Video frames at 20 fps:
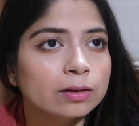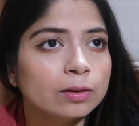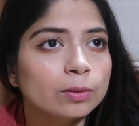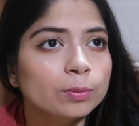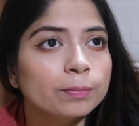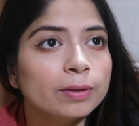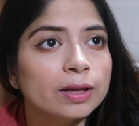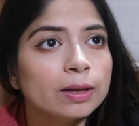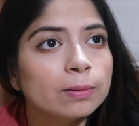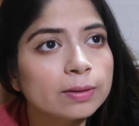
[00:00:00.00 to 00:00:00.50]
or
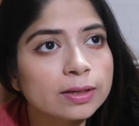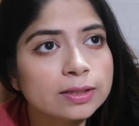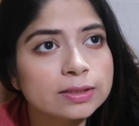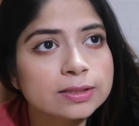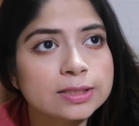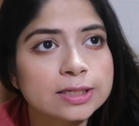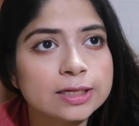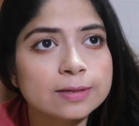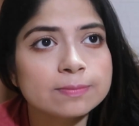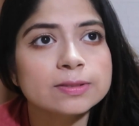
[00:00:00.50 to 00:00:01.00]
maybe it
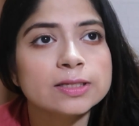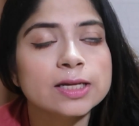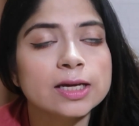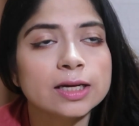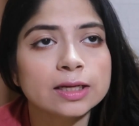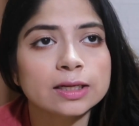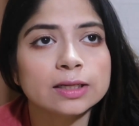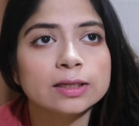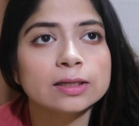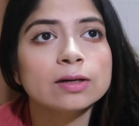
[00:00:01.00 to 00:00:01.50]
seems
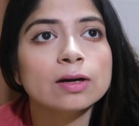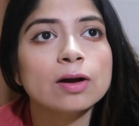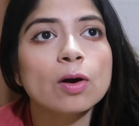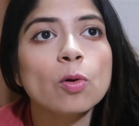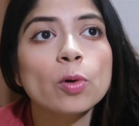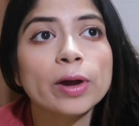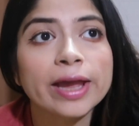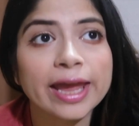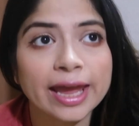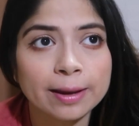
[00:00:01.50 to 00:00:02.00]
like a
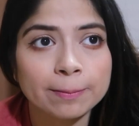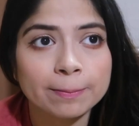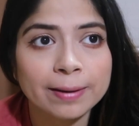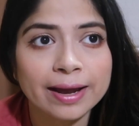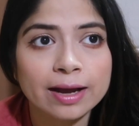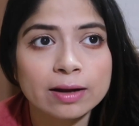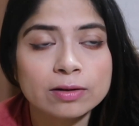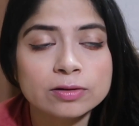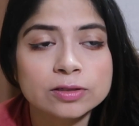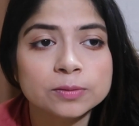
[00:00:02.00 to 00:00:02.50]
okay
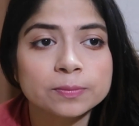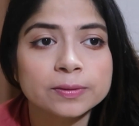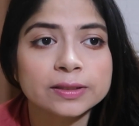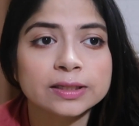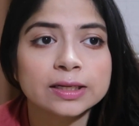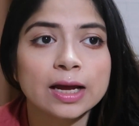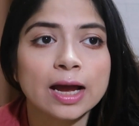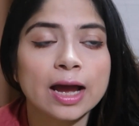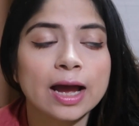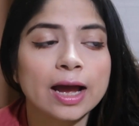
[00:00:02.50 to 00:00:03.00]
pounds,
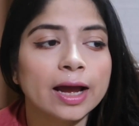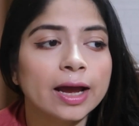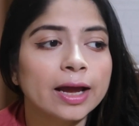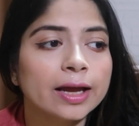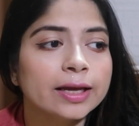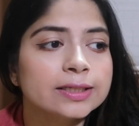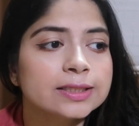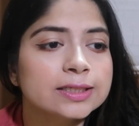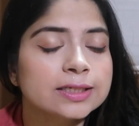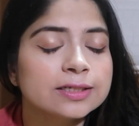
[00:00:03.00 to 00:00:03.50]
but
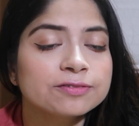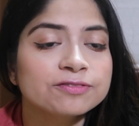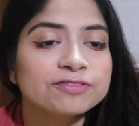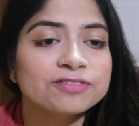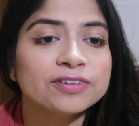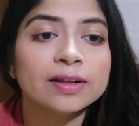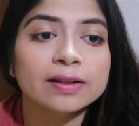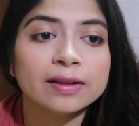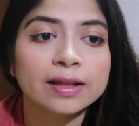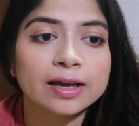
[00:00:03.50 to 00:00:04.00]
I didn't
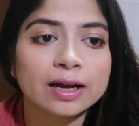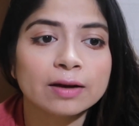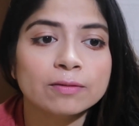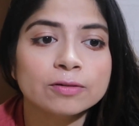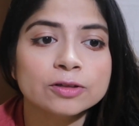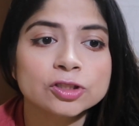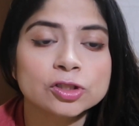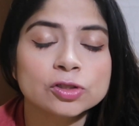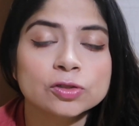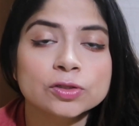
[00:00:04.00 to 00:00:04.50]
feel like
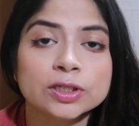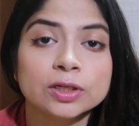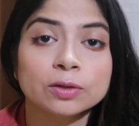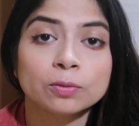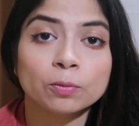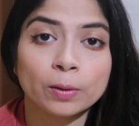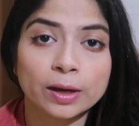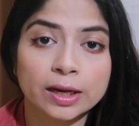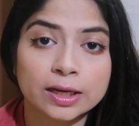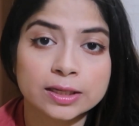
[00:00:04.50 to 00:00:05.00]
I was
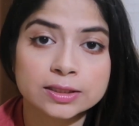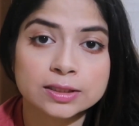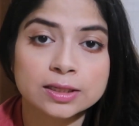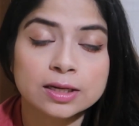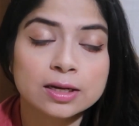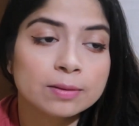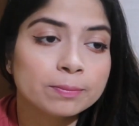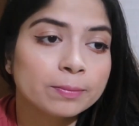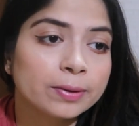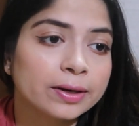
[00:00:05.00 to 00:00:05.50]
losing weight.
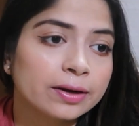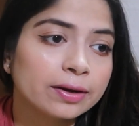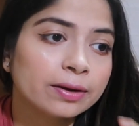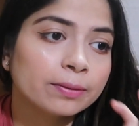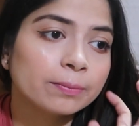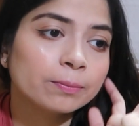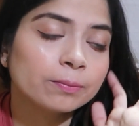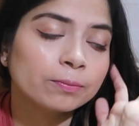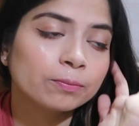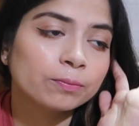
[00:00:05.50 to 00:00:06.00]
But
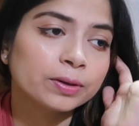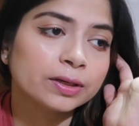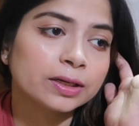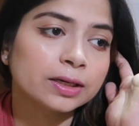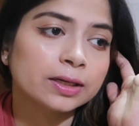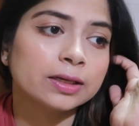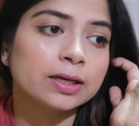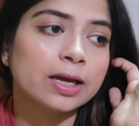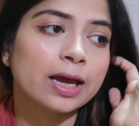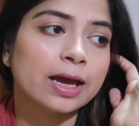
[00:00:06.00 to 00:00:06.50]

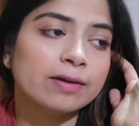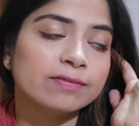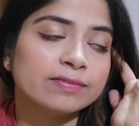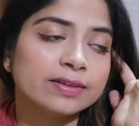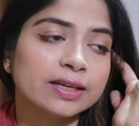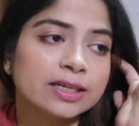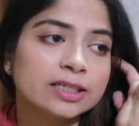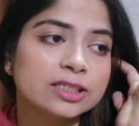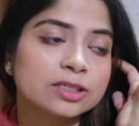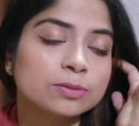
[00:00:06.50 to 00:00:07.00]
I had
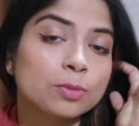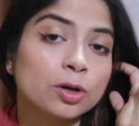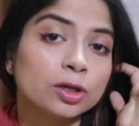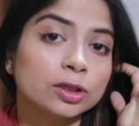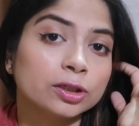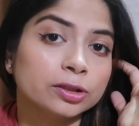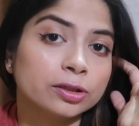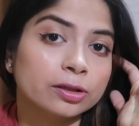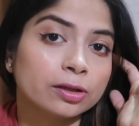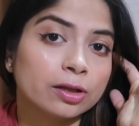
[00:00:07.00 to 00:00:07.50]
like
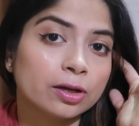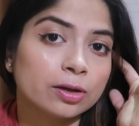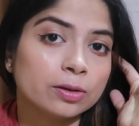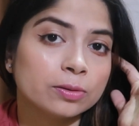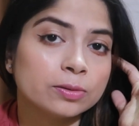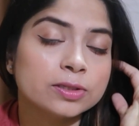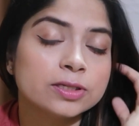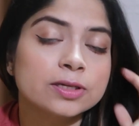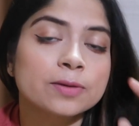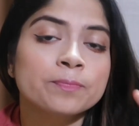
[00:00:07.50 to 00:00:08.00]
smaller
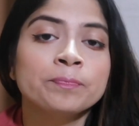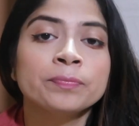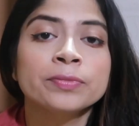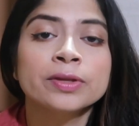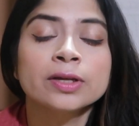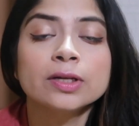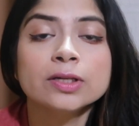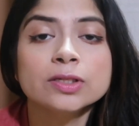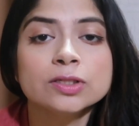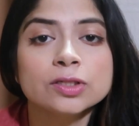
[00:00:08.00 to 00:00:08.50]
clothes,
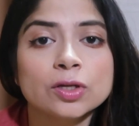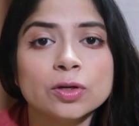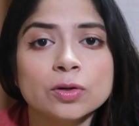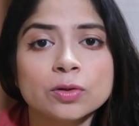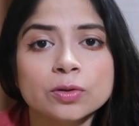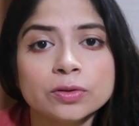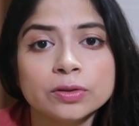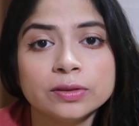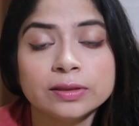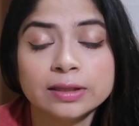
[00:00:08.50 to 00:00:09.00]

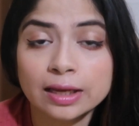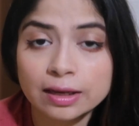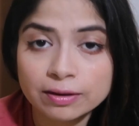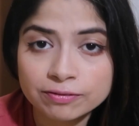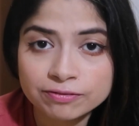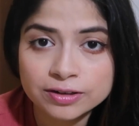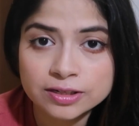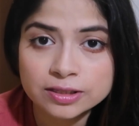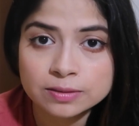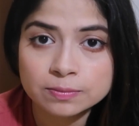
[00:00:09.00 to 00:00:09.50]
so they
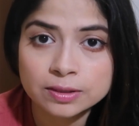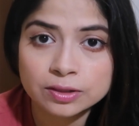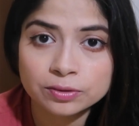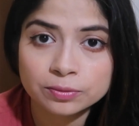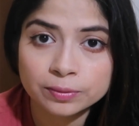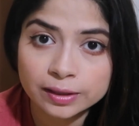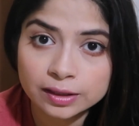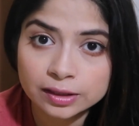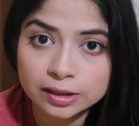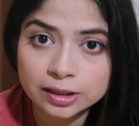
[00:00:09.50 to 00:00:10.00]
fit me
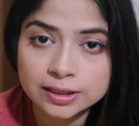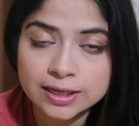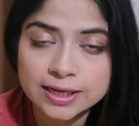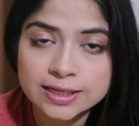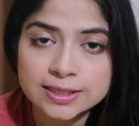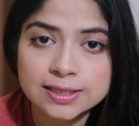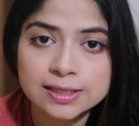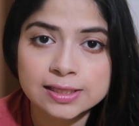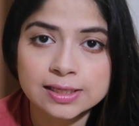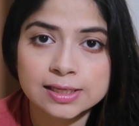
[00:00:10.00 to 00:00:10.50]
really
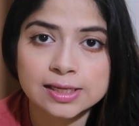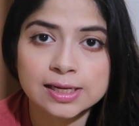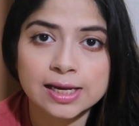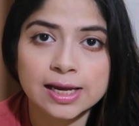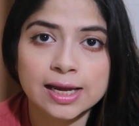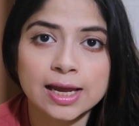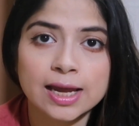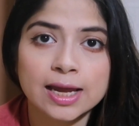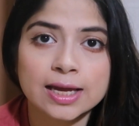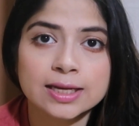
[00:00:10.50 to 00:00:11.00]
nicely,
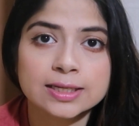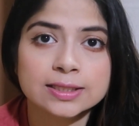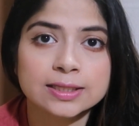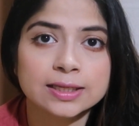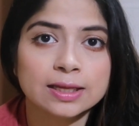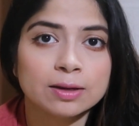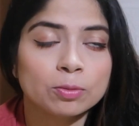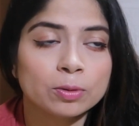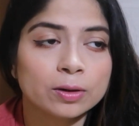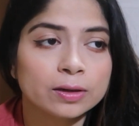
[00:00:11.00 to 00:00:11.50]
and
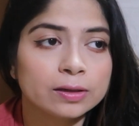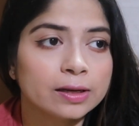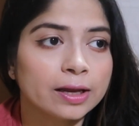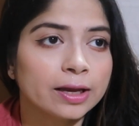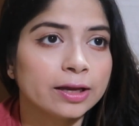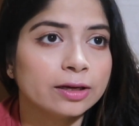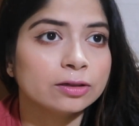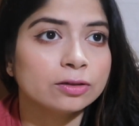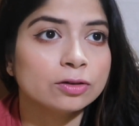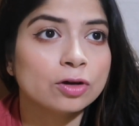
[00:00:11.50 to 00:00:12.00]
they were
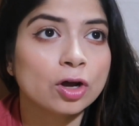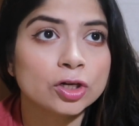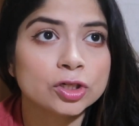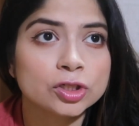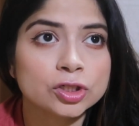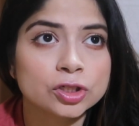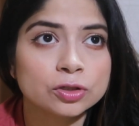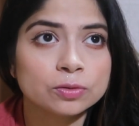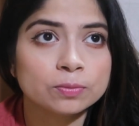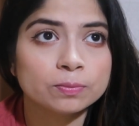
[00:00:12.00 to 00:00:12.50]
like
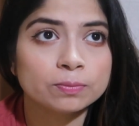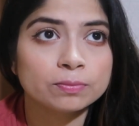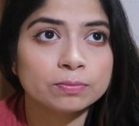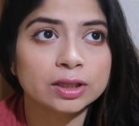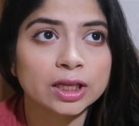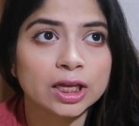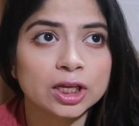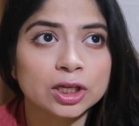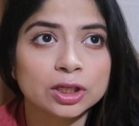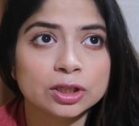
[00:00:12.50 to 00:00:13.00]
not too.
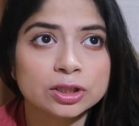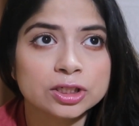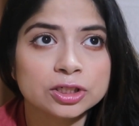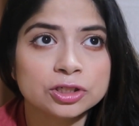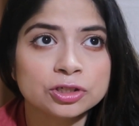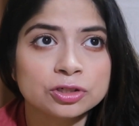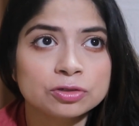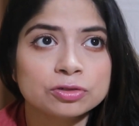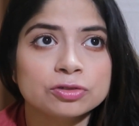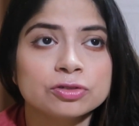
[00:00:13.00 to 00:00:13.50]
They
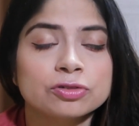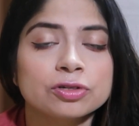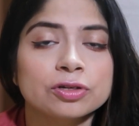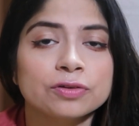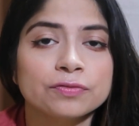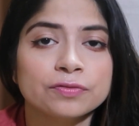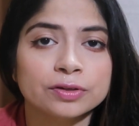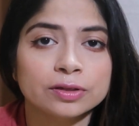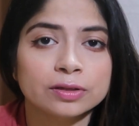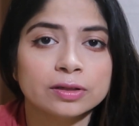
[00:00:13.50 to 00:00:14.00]
didn't used to
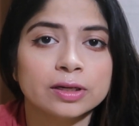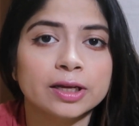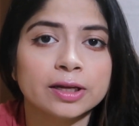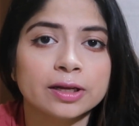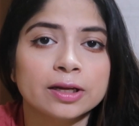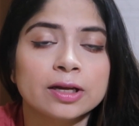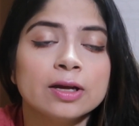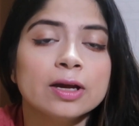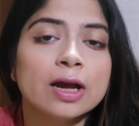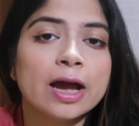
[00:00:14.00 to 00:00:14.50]
even
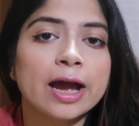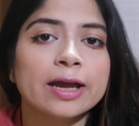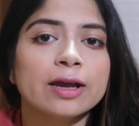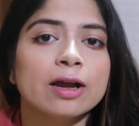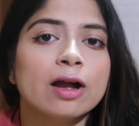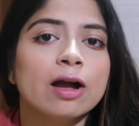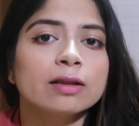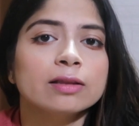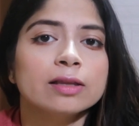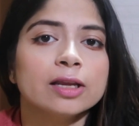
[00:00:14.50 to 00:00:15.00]
like. I
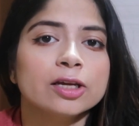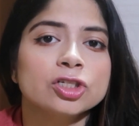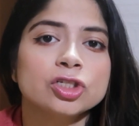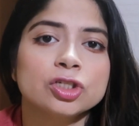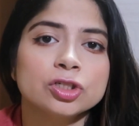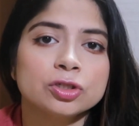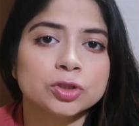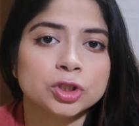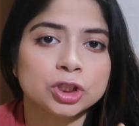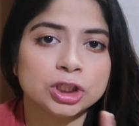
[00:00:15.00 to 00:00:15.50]
got like
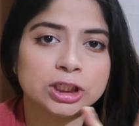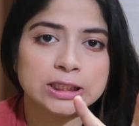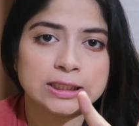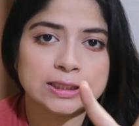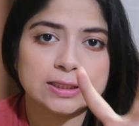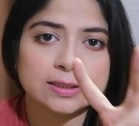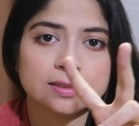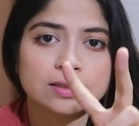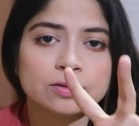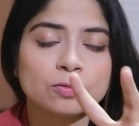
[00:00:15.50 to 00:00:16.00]
2
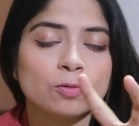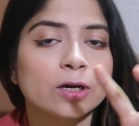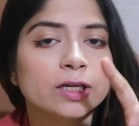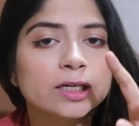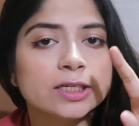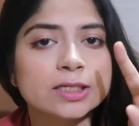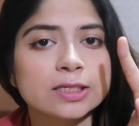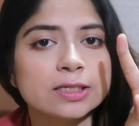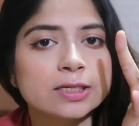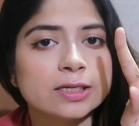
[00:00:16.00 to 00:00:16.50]
jeans.
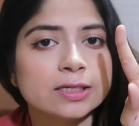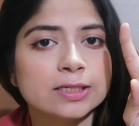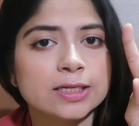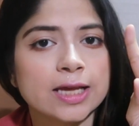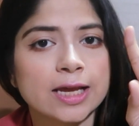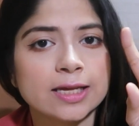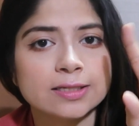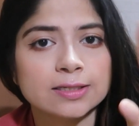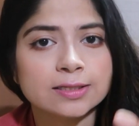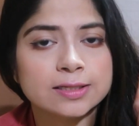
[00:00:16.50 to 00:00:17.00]
One is
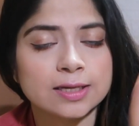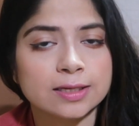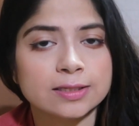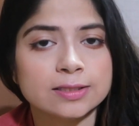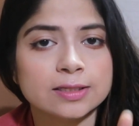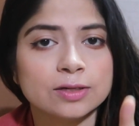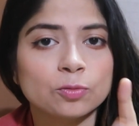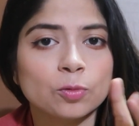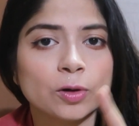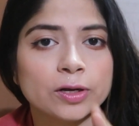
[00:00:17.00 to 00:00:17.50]
size
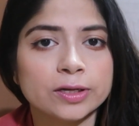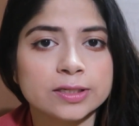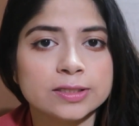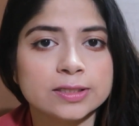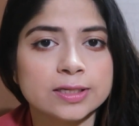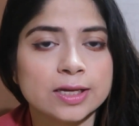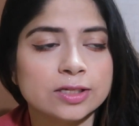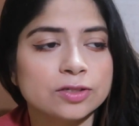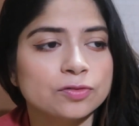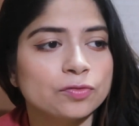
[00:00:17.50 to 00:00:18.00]
6 and one is
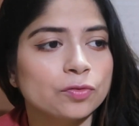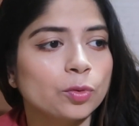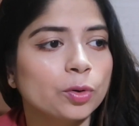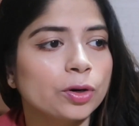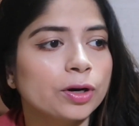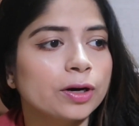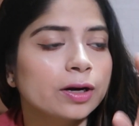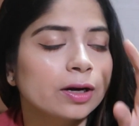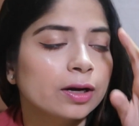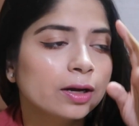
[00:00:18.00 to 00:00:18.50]
size
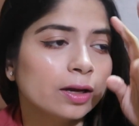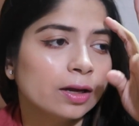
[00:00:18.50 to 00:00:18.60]
4.